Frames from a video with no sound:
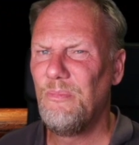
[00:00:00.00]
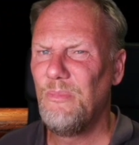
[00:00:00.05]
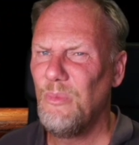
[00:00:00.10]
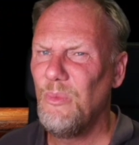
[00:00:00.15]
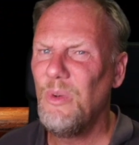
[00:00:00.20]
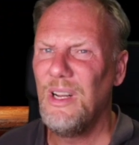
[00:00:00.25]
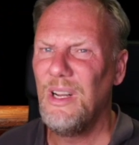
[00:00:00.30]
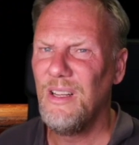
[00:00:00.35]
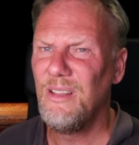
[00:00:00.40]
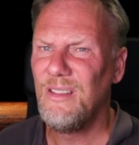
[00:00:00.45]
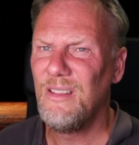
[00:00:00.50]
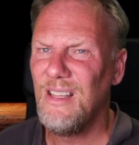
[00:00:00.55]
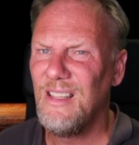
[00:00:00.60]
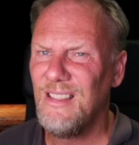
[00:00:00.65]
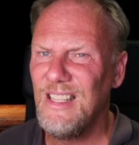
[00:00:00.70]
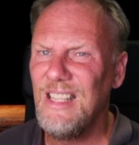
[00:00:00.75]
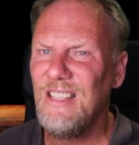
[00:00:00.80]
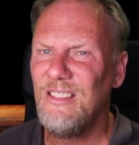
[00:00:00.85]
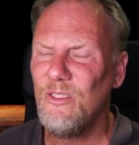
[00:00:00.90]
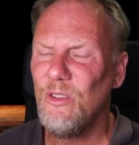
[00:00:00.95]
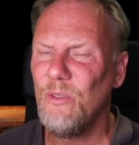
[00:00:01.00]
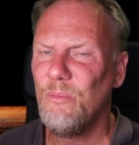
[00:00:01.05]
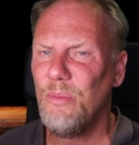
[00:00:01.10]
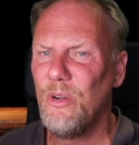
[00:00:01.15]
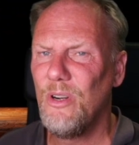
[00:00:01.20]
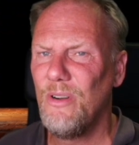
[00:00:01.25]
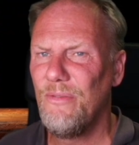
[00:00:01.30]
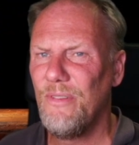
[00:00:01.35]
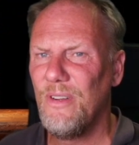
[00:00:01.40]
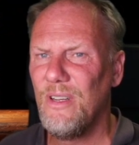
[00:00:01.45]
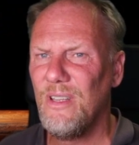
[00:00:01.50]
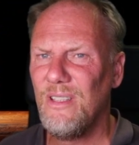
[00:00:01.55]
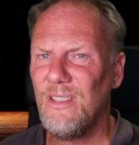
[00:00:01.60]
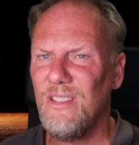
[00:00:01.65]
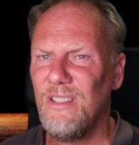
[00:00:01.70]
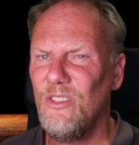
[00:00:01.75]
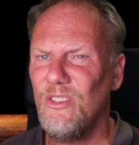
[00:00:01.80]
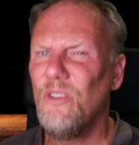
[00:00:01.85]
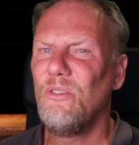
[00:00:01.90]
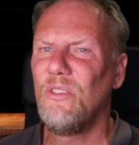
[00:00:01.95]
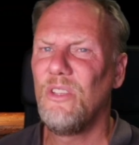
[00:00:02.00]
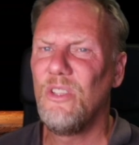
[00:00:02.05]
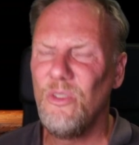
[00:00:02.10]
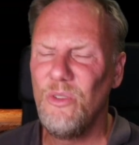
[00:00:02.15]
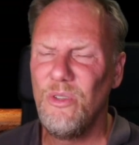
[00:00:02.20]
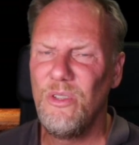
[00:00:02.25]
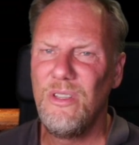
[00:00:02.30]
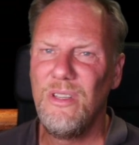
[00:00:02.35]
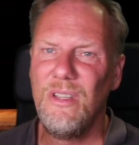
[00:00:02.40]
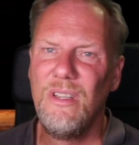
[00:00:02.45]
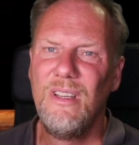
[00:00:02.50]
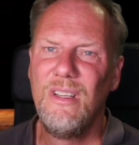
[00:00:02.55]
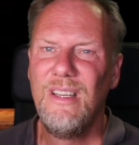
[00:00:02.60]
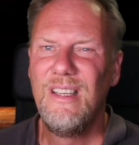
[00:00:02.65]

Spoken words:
well, at least not perfect. Not good.